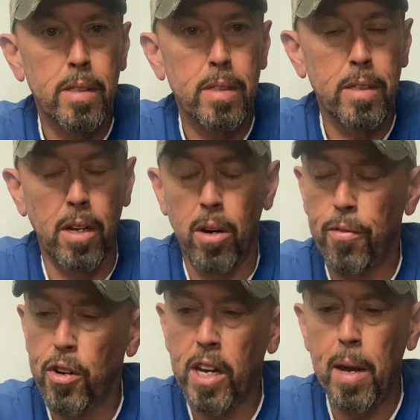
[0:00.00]

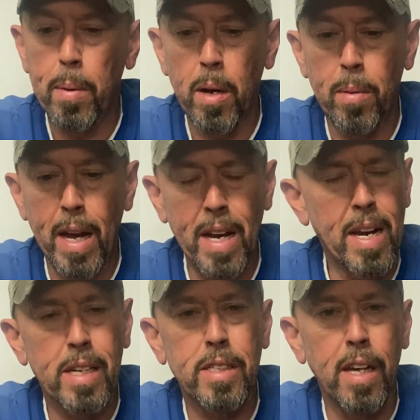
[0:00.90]
if you're keeping them to eat,
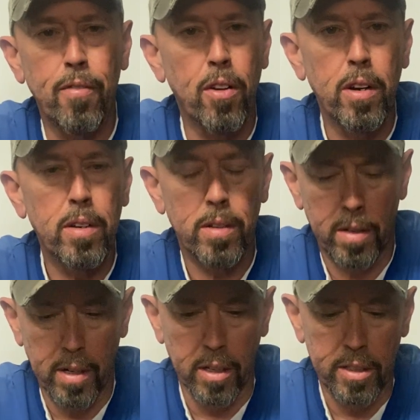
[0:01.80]
that's different,
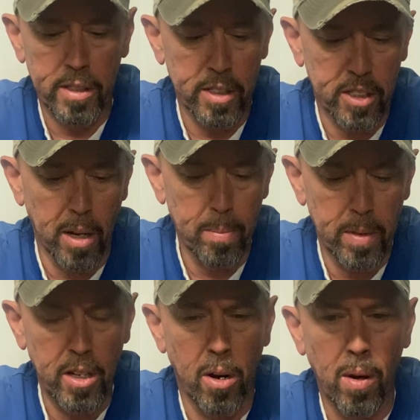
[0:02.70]
because a
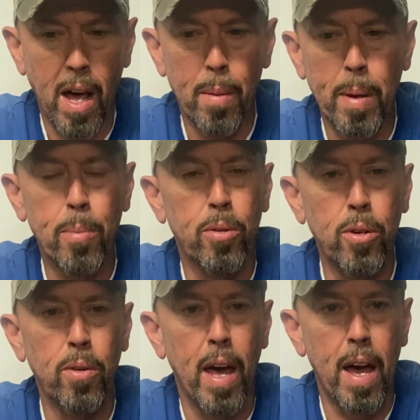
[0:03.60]
lot of people
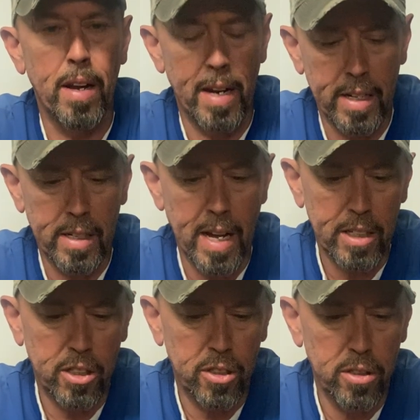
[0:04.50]
do that, and
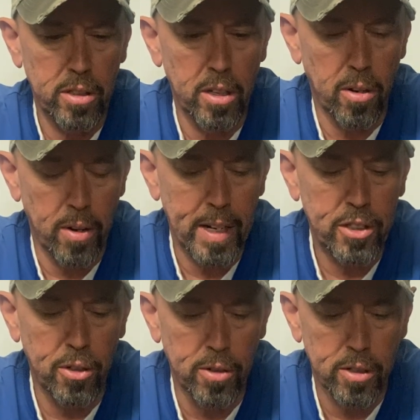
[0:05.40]
that's
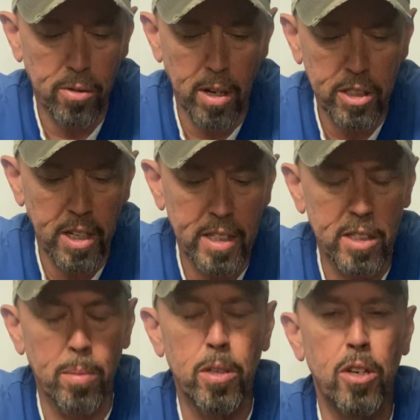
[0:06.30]
your discretion, that's
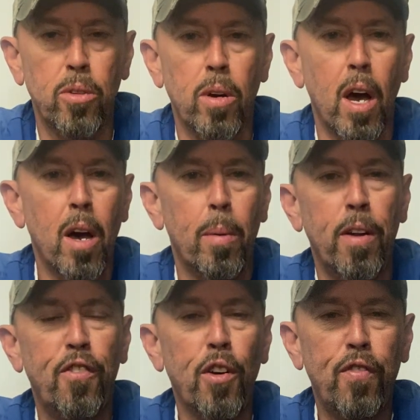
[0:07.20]
up to you. But
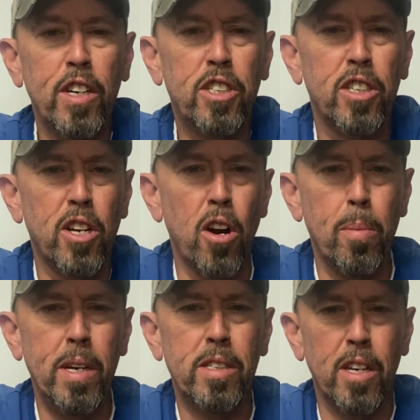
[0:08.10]
if you're fishing
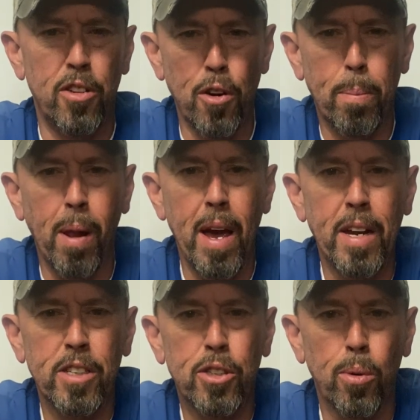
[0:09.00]
derbies and your plan
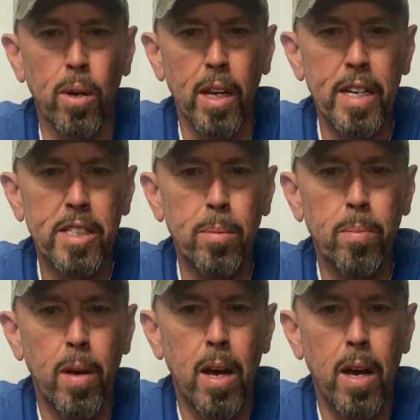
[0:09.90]
is to release them,